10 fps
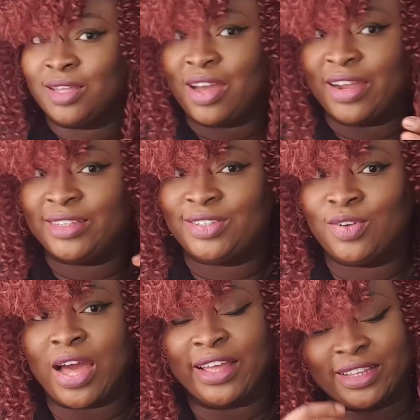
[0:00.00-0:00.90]
all right
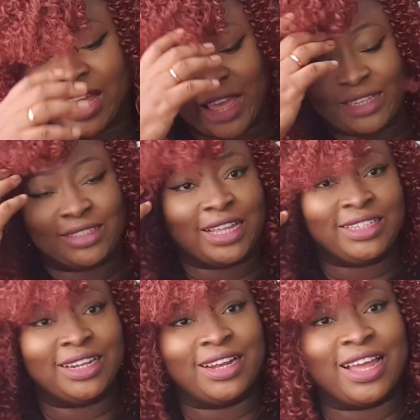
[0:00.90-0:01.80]
so I I
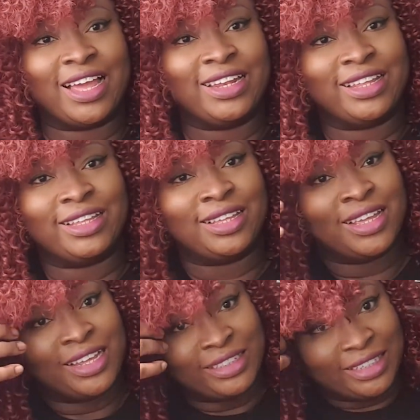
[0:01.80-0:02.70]
started and I kind of
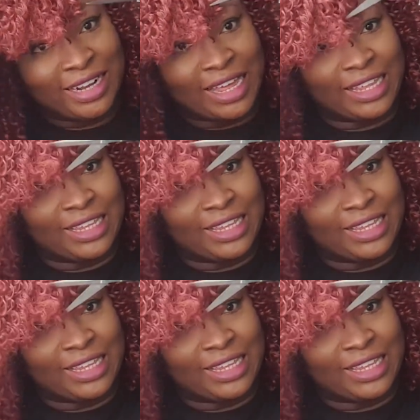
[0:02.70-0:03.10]
did like a